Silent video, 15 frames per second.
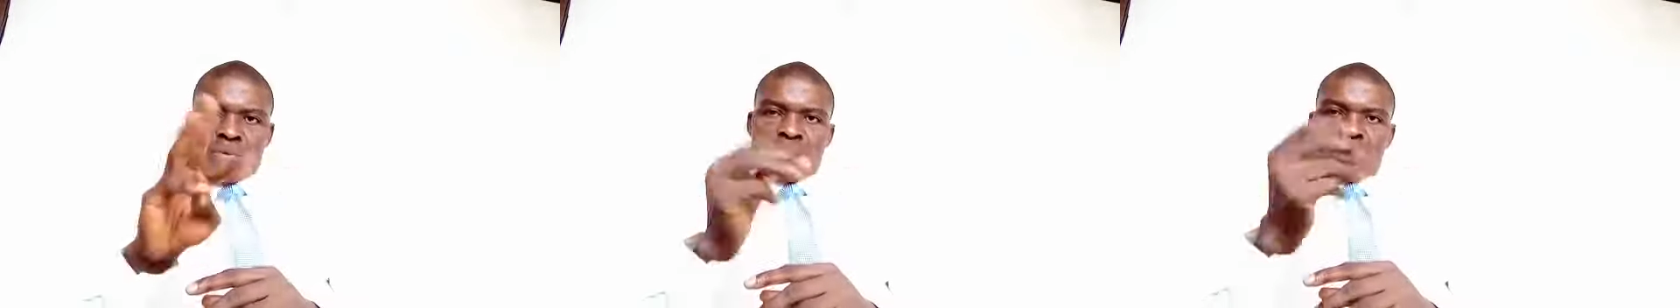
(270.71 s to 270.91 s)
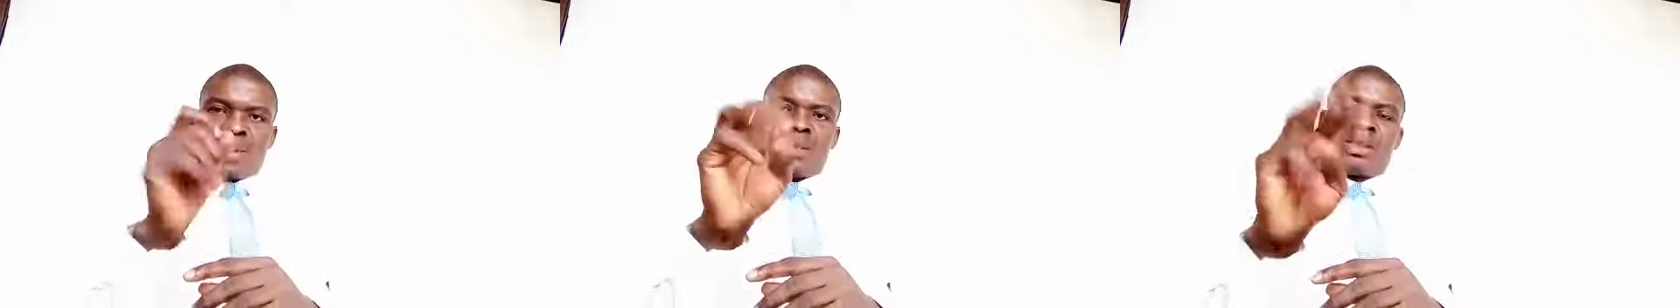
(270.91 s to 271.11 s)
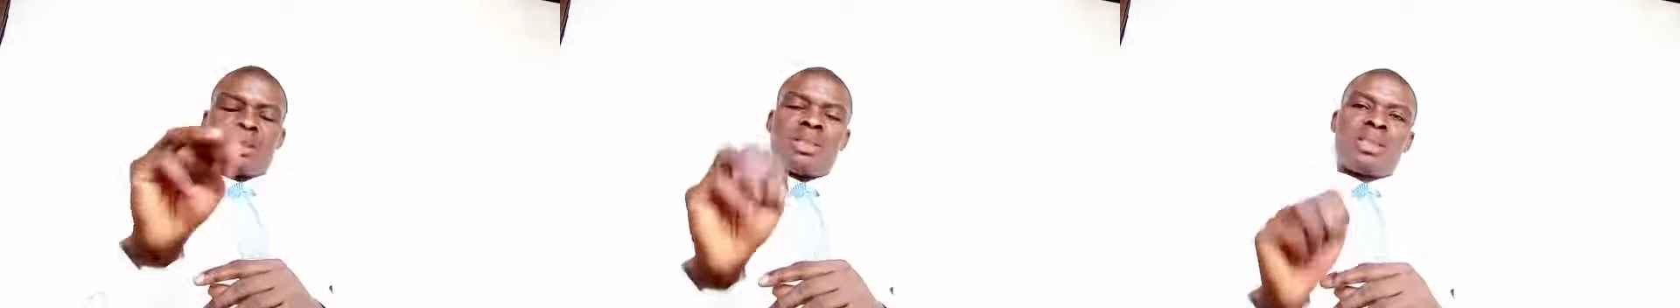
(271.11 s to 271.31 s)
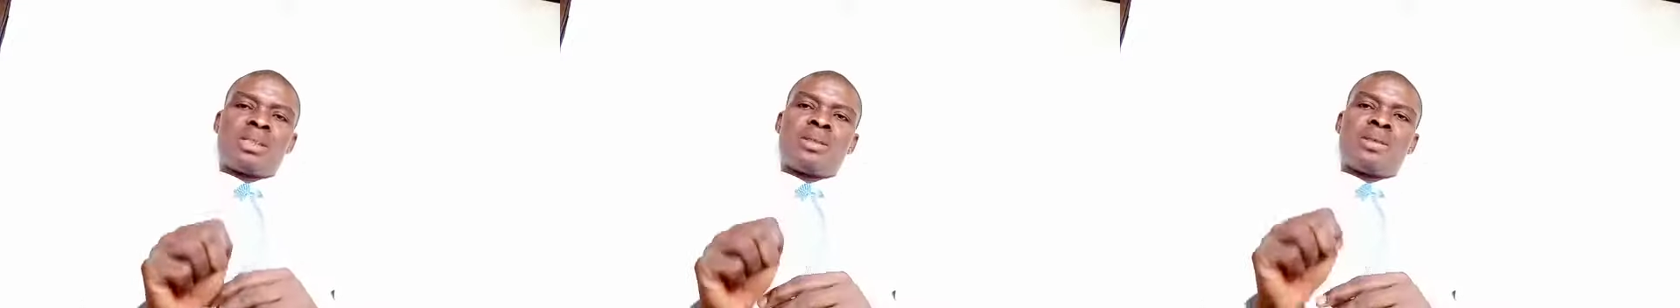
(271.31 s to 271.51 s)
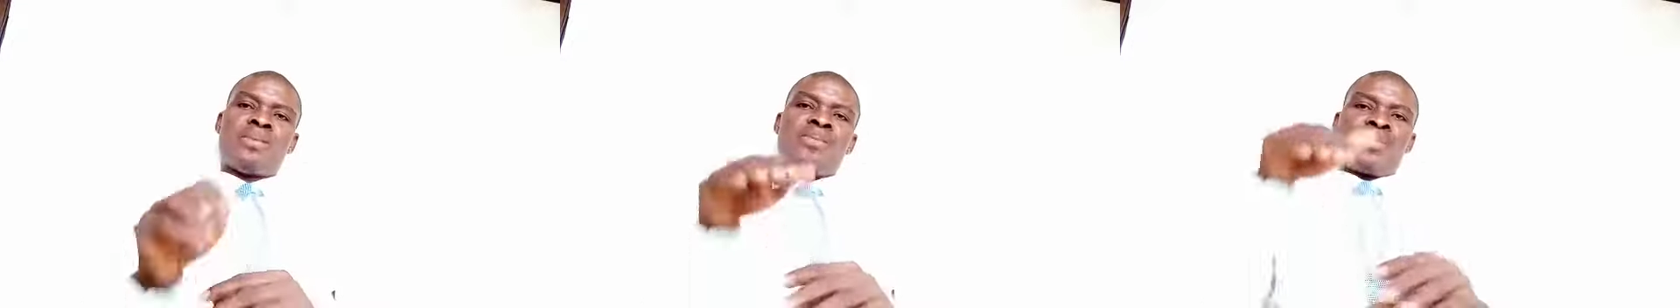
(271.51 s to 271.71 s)
In a good
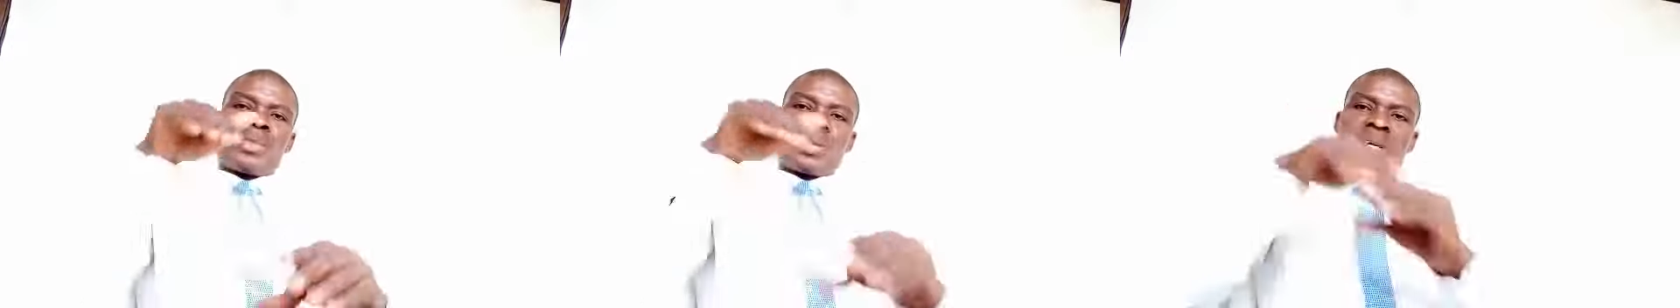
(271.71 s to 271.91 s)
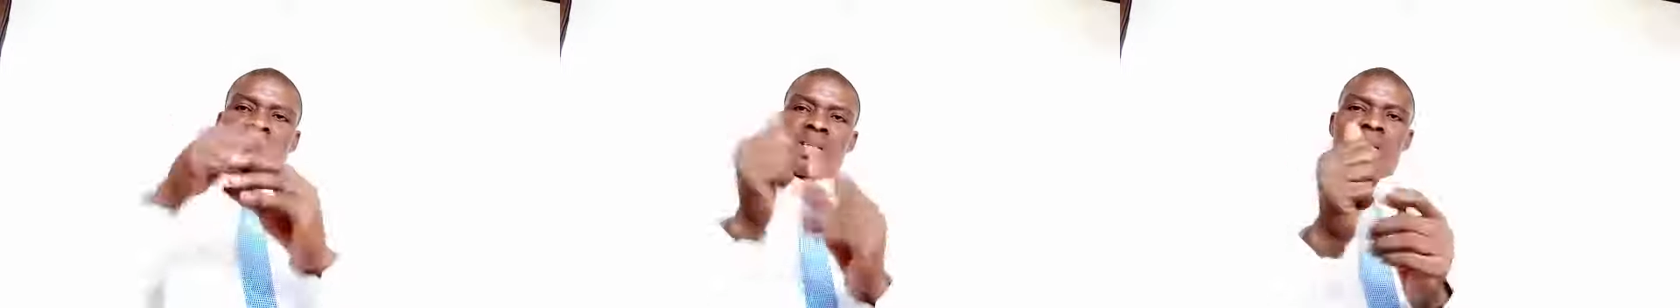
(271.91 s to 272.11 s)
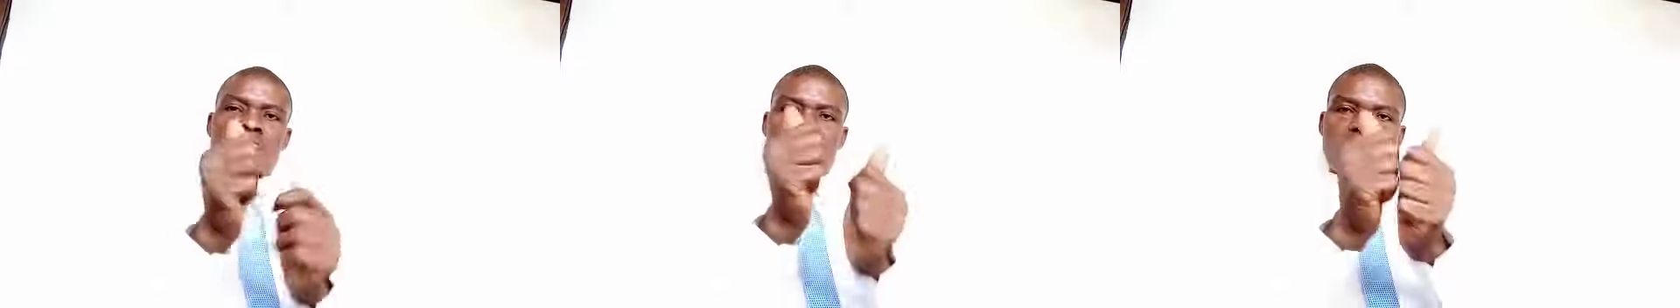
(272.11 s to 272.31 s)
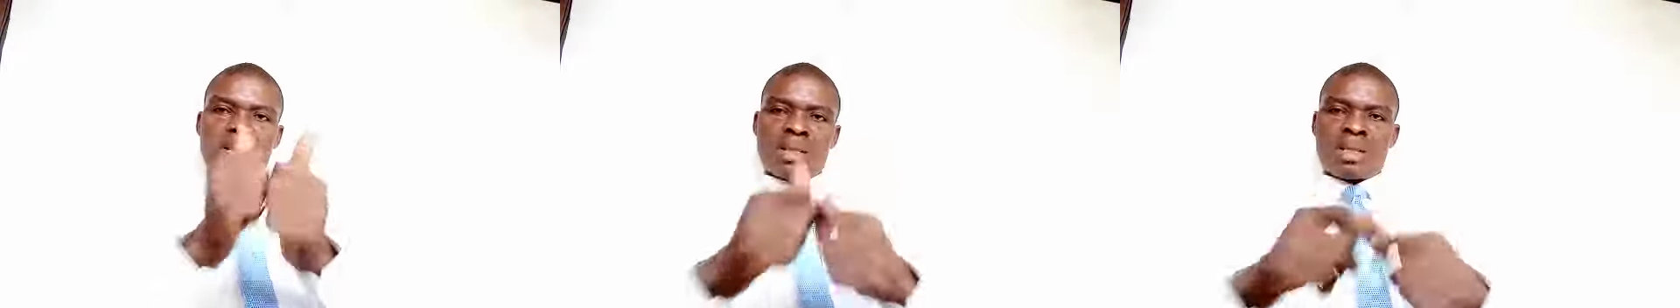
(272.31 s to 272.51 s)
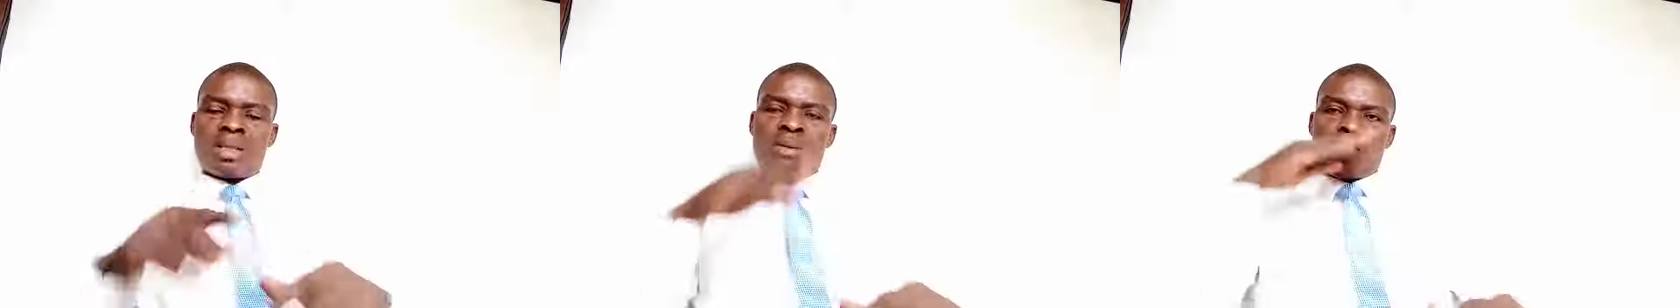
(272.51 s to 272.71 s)
simile, the
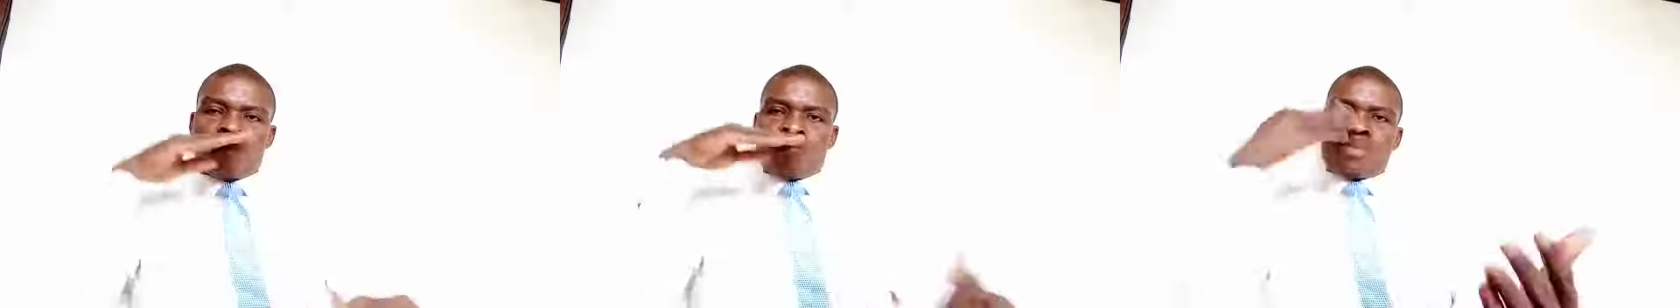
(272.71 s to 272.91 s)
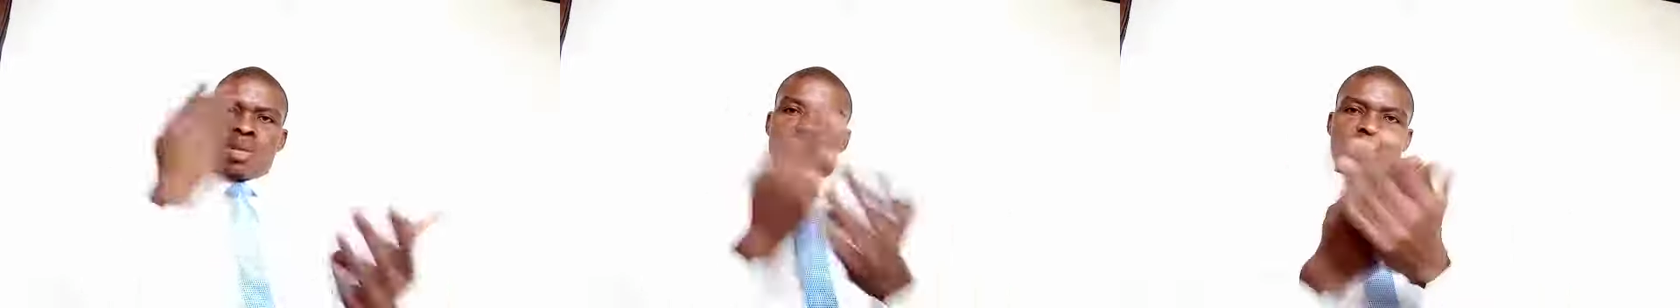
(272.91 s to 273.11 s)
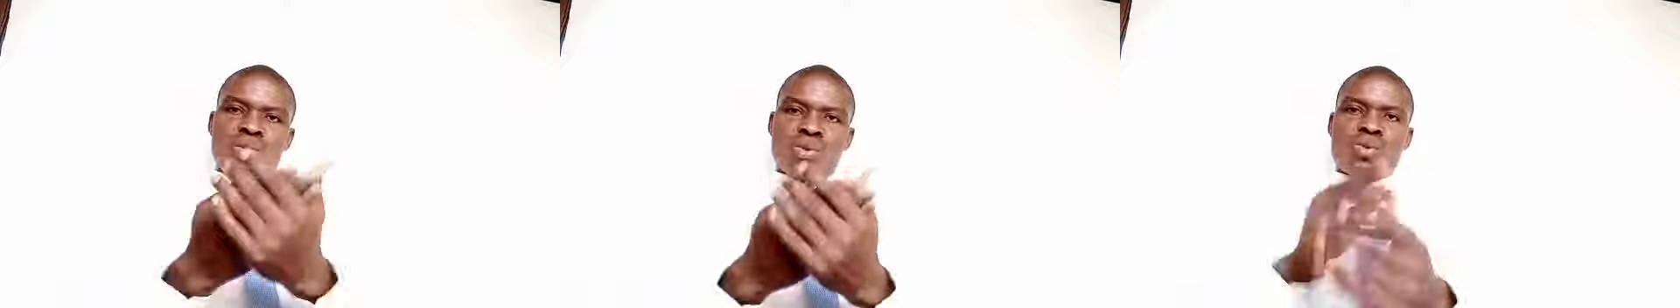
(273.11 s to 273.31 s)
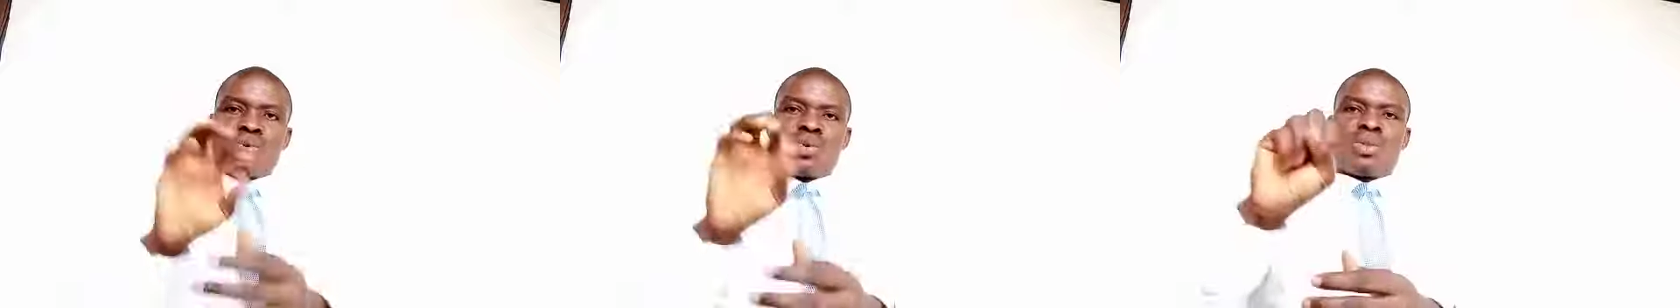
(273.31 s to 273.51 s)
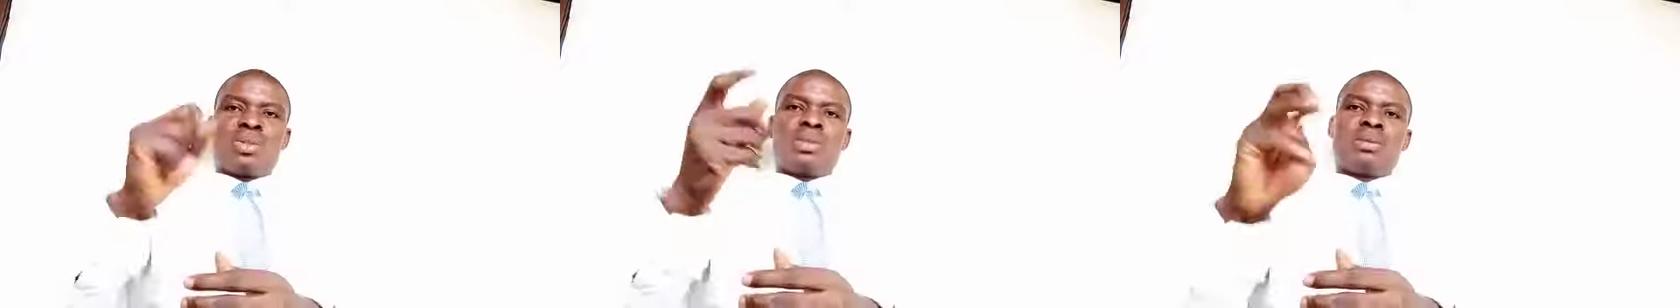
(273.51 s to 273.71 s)
connection between
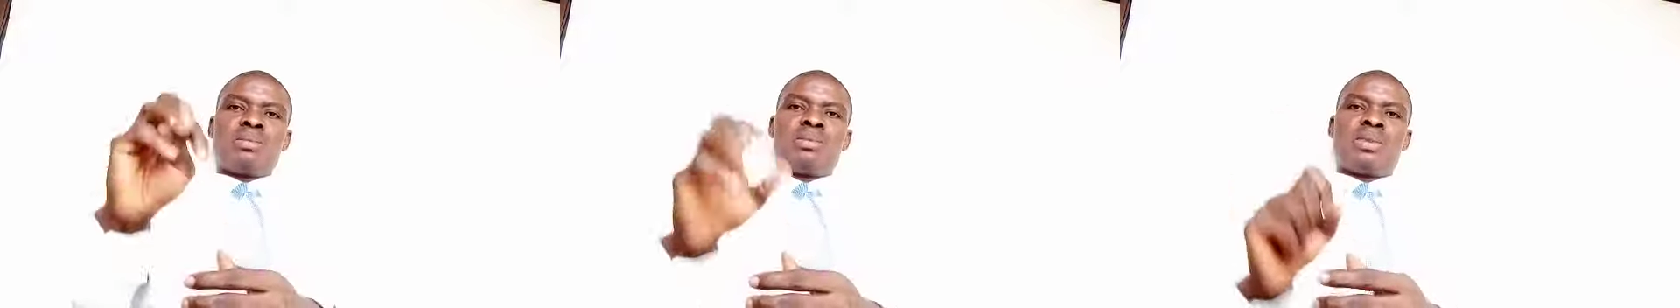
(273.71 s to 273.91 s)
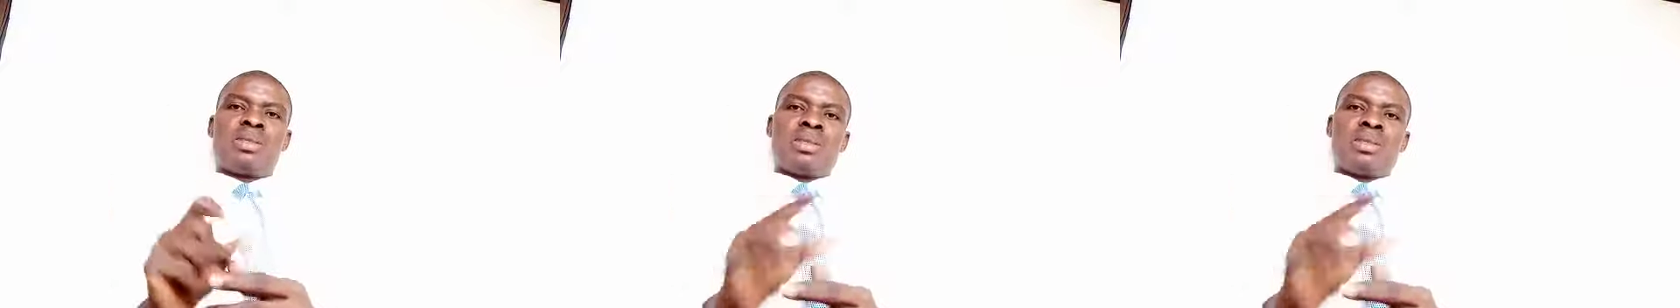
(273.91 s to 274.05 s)
one thing